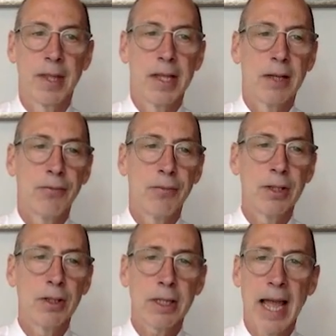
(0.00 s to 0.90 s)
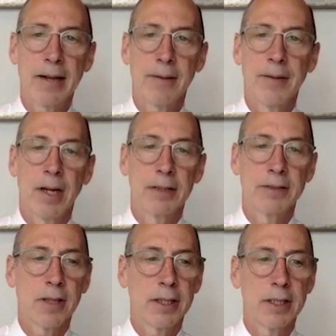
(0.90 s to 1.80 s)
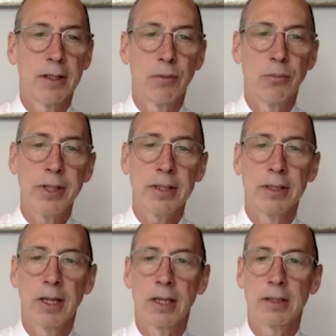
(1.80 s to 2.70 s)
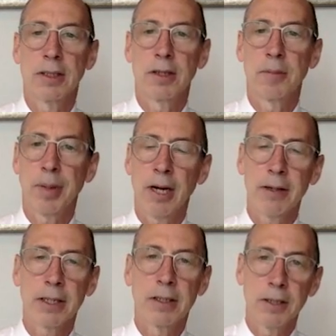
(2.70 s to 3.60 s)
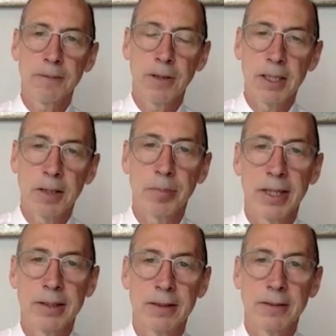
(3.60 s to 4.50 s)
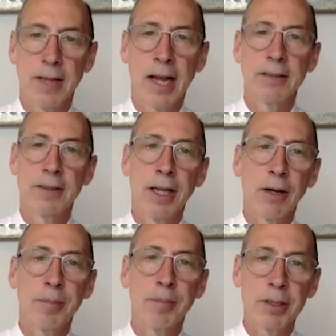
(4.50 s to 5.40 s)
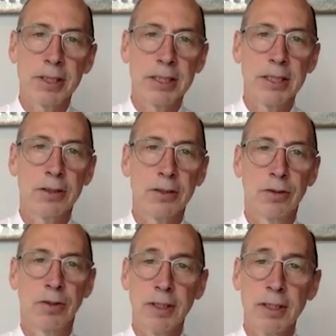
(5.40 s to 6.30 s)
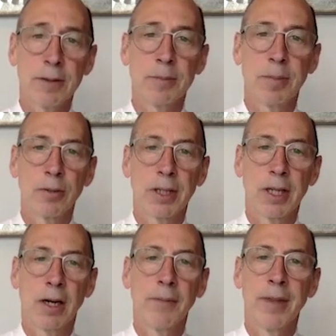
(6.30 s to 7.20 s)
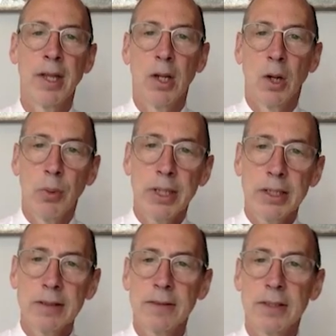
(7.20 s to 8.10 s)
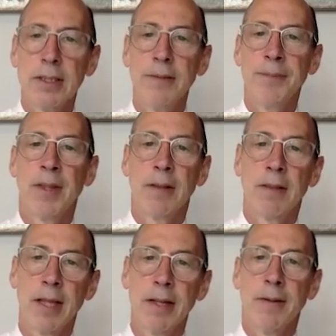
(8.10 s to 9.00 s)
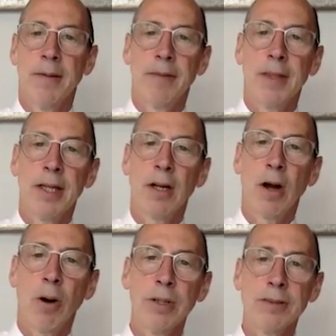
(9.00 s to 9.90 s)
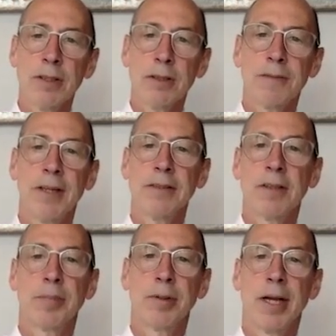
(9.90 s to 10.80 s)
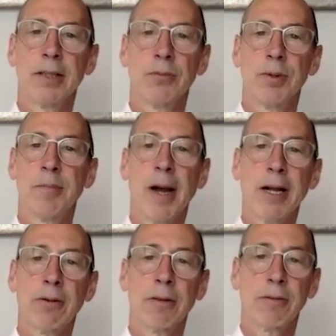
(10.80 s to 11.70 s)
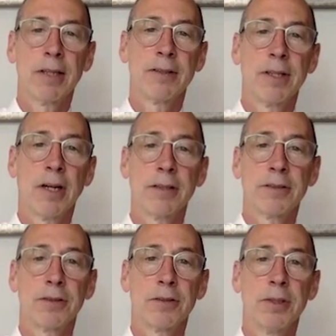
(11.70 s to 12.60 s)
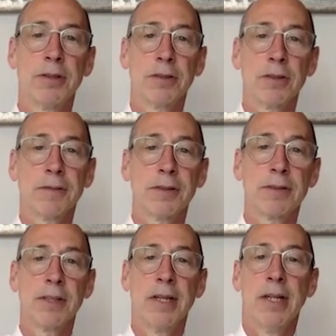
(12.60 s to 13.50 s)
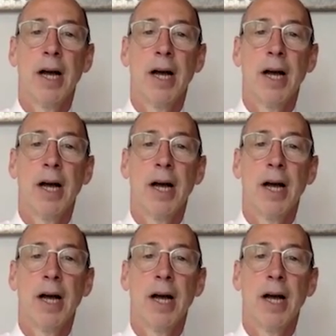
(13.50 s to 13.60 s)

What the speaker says: If we look at a study that we conducted comparing different implant designs and their ability to deliver bone care, we can see that the conus interface implants with MicroThreads and the OsseoSpeed surface